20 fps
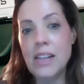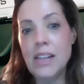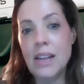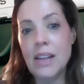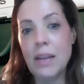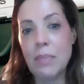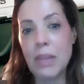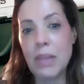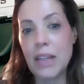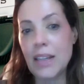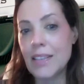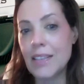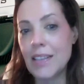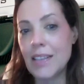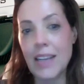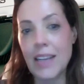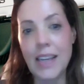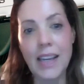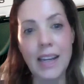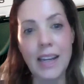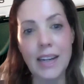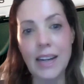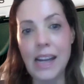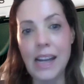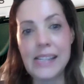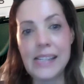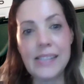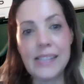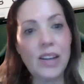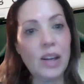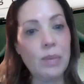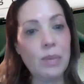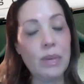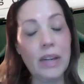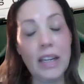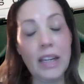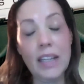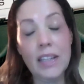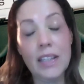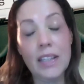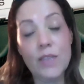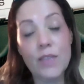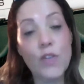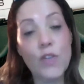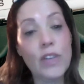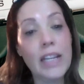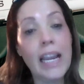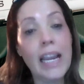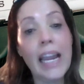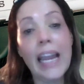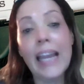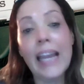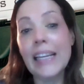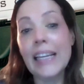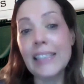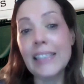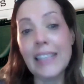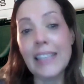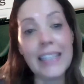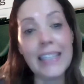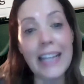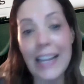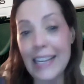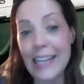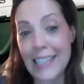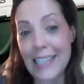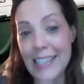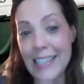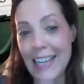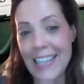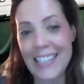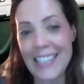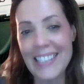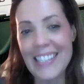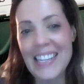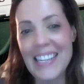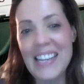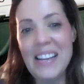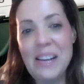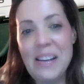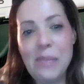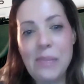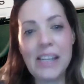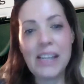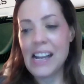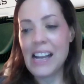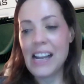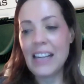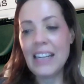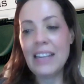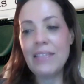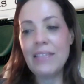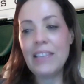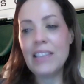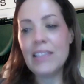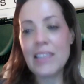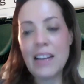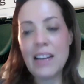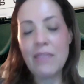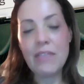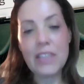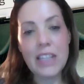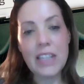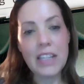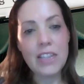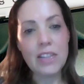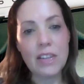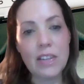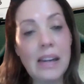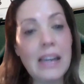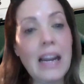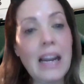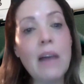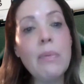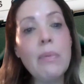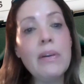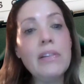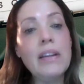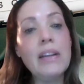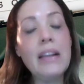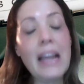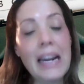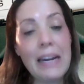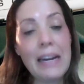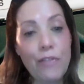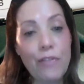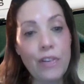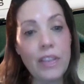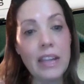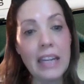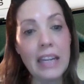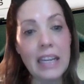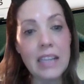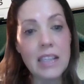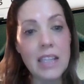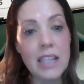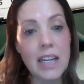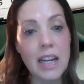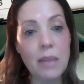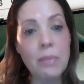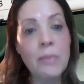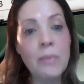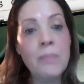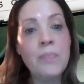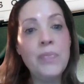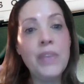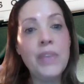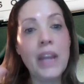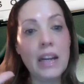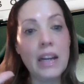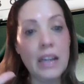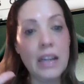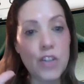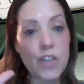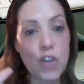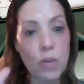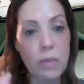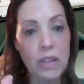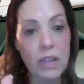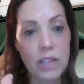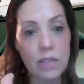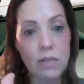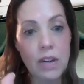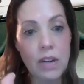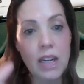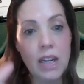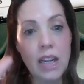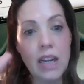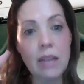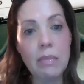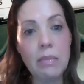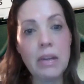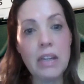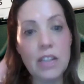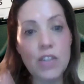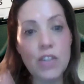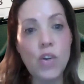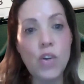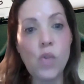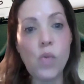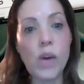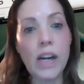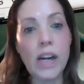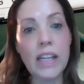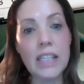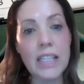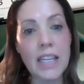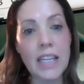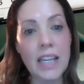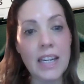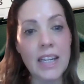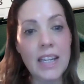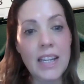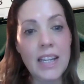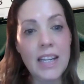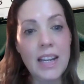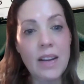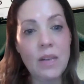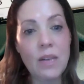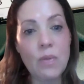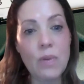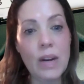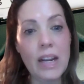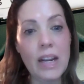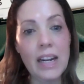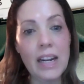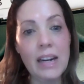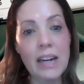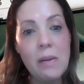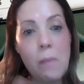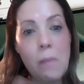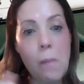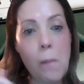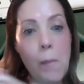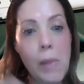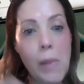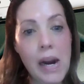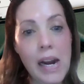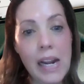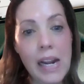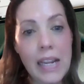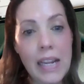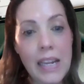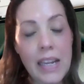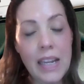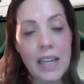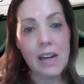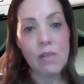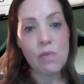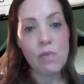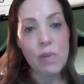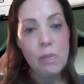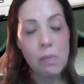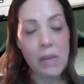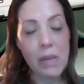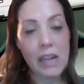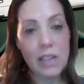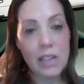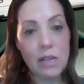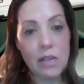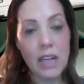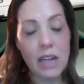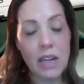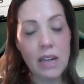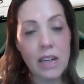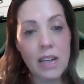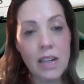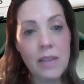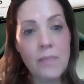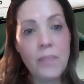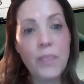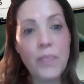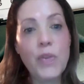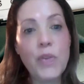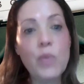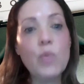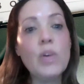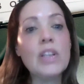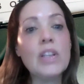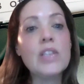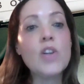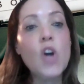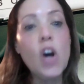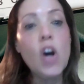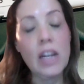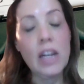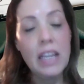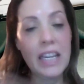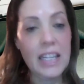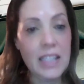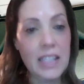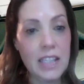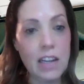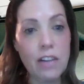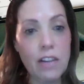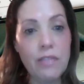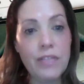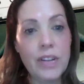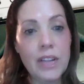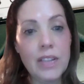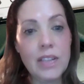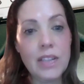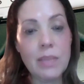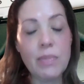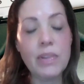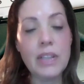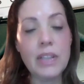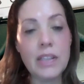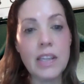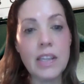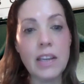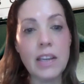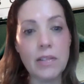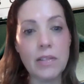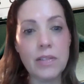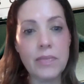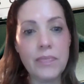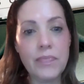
because, again, I can talk about agents for days and days and days. But I love this conversation. How about for the next time, I'm going to show my screen and I'm going to show what I did when my screen was calling itself some of these skills.